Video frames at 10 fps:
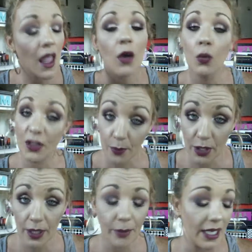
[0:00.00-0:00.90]
with the
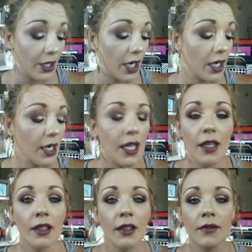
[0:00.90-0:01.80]
beauty blender,
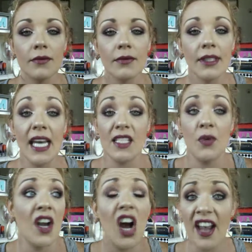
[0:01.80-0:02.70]
guys, it went
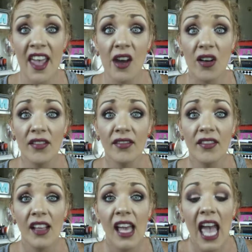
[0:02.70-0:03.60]
all to hell.
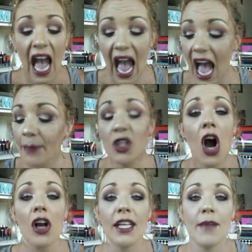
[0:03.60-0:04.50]
I'm
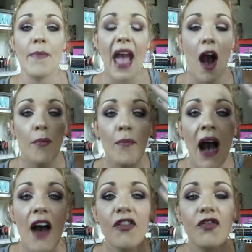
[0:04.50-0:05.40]
talking about
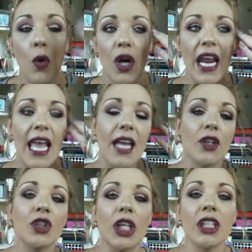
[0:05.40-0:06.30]
my forehead
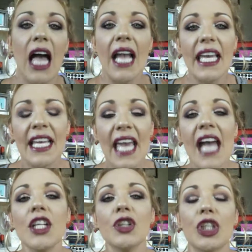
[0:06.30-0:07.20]
it kind
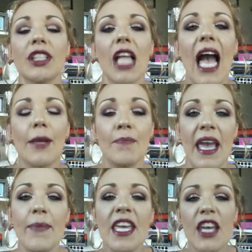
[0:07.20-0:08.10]
of looked like
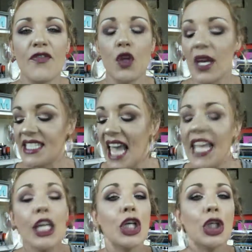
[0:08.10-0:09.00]
maybe if you had
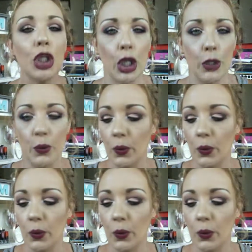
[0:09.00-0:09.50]
taken glue